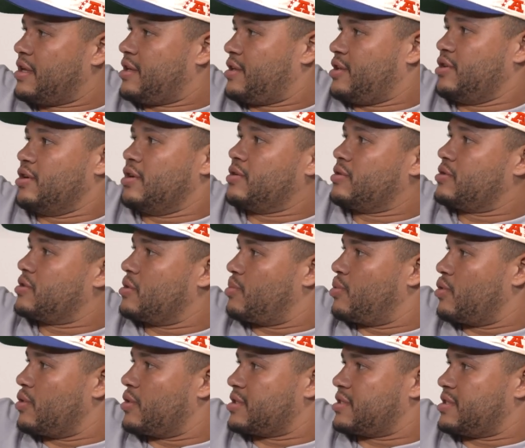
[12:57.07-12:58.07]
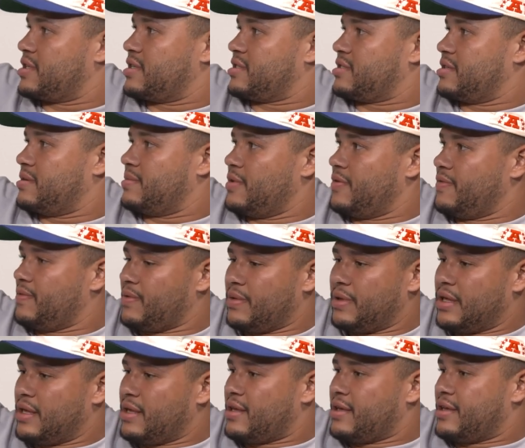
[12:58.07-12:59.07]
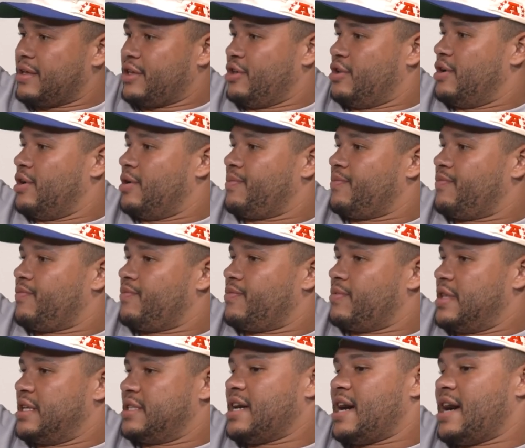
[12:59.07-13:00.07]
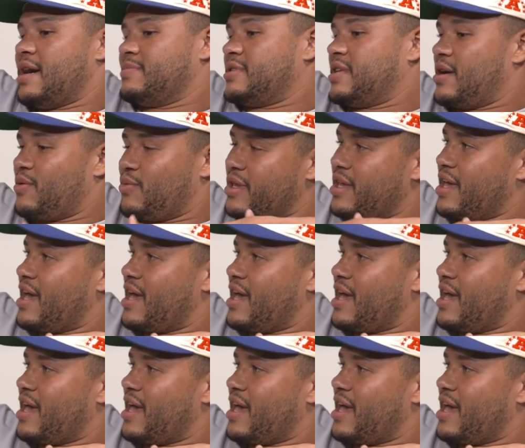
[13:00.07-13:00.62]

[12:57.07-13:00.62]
you know, support system of, you know, the times that we